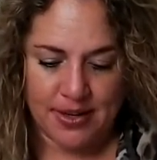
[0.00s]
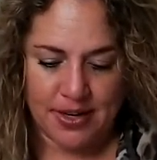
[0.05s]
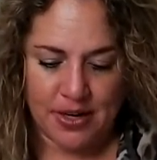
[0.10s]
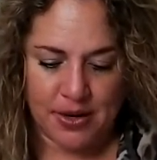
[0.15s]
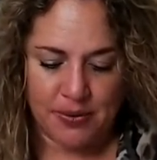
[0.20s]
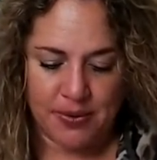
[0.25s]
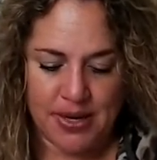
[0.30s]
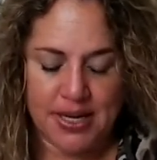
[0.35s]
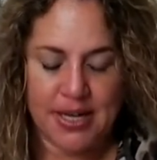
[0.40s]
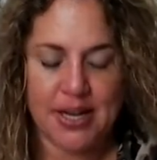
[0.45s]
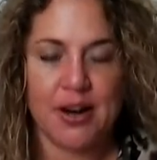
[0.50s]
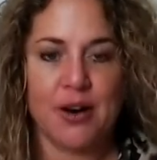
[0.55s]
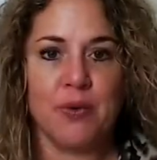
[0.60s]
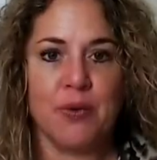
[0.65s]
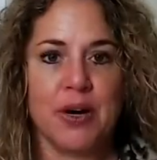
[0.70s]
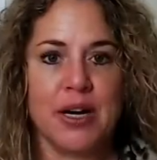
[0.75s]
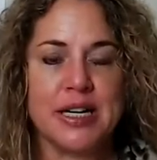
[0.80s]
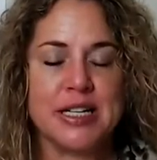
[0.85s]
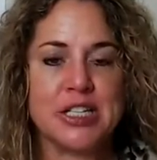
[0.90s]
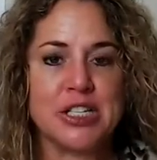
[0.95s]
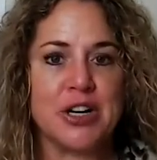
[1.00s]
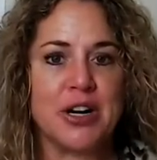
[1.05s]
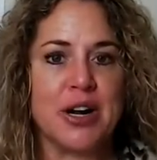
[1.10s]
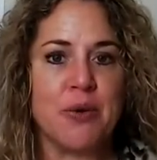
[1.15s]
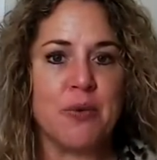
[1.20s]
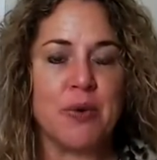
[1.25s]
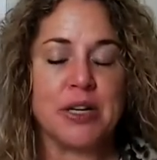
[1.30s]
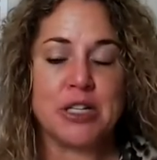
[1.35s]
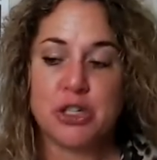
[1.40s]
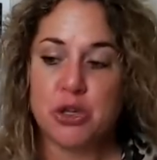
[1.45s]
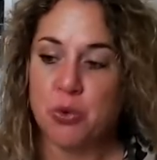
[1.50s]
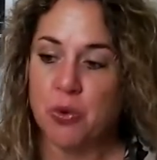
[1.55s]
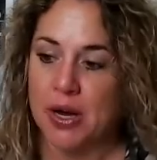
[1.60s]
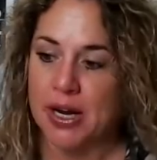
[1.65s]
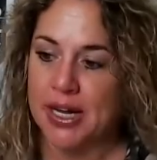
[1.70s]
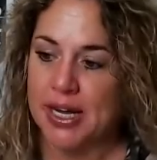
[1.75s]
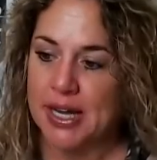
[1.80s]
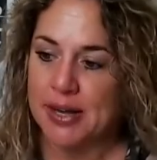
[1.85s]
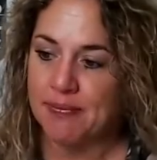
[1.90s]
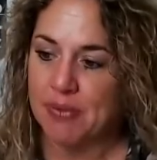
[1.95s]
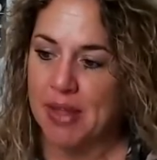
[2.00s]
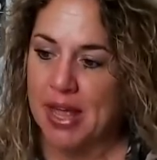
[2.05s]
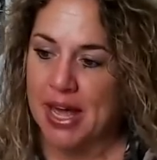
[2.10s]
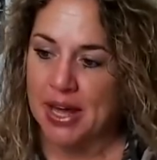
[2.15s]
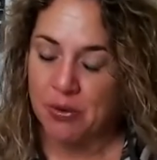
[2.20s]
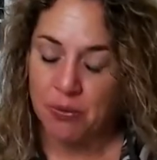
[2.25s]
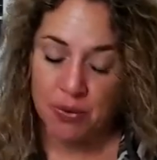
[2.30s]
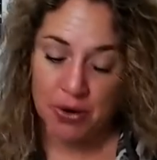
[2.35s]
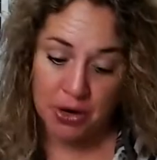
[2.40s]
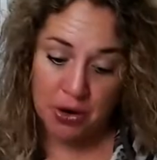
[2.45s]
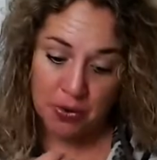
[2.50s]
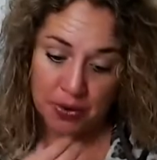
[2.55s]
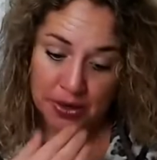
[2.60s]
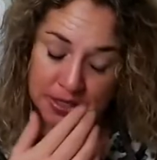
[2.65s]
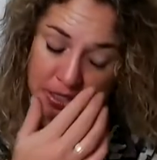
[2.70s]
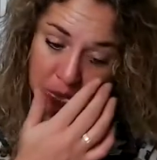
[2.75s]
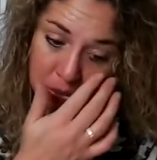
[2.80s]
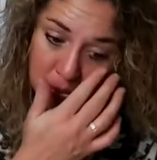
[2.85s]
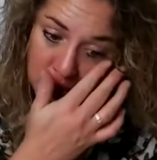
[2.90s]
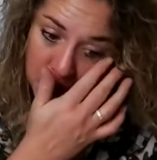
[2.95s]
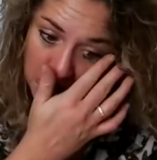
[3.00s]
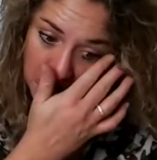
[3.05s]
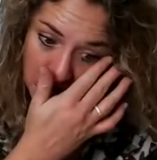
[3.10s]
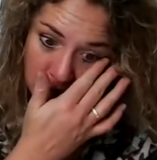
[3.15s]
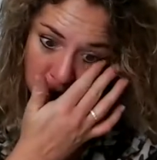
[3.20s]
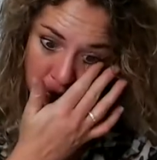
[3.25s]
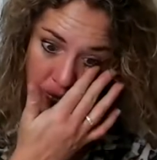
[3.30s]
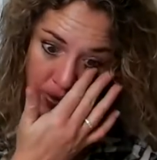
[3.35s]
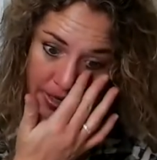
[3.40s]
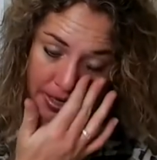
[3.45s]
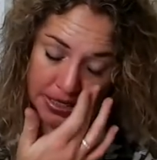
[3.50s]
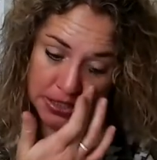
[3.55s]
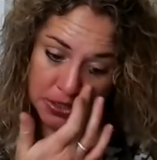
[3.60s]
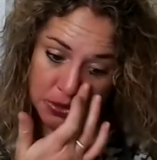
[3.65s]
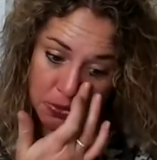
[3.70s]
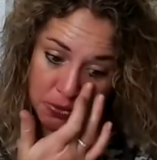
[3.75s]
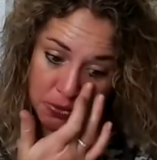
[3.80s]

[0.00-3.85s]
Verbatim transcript: Here we go. We're going to start at 120 and we're going to work our way to